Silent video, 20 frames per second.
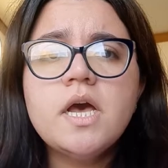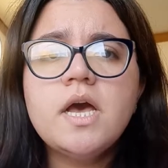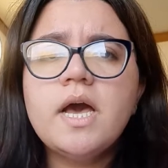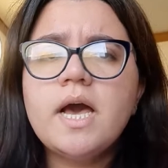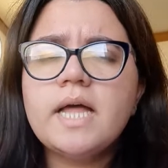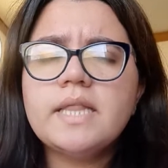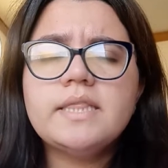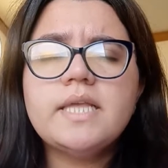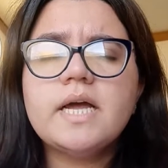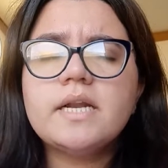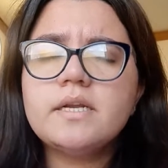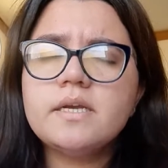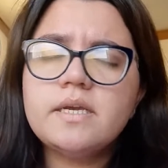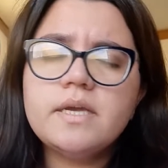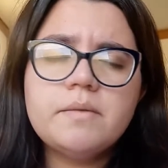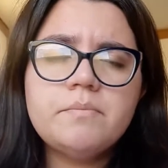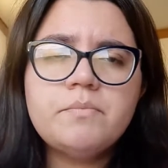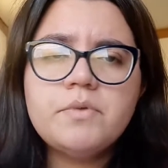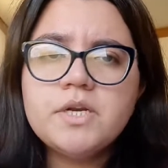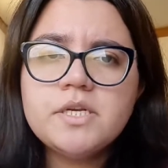and that
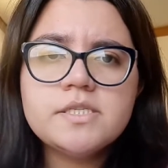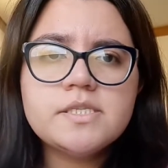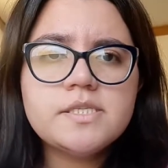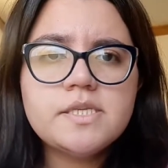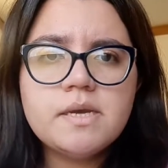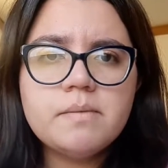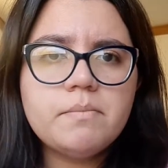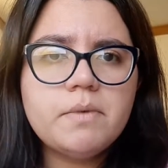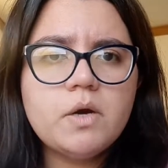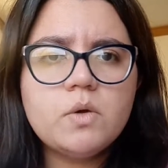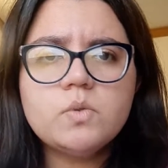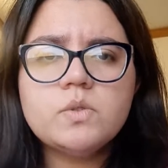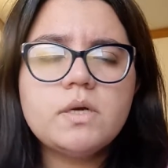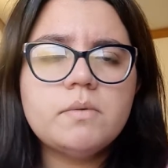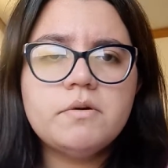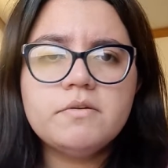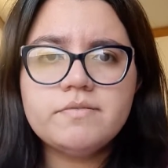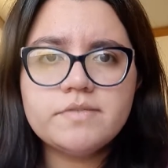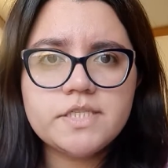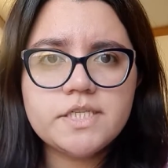again brings the amount
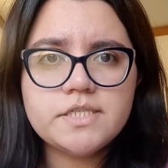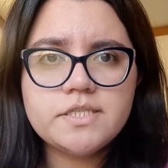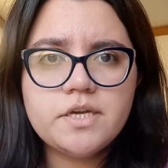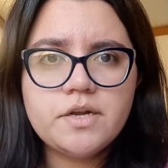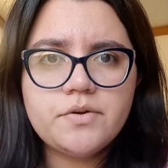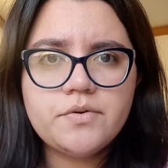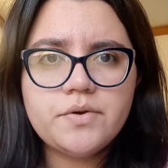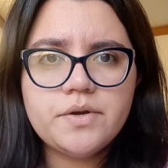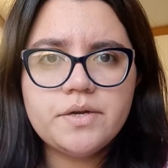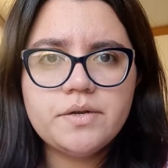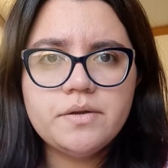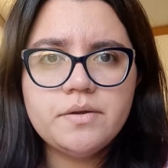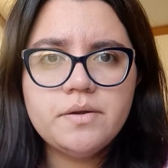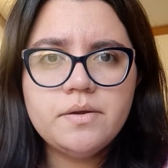above 600.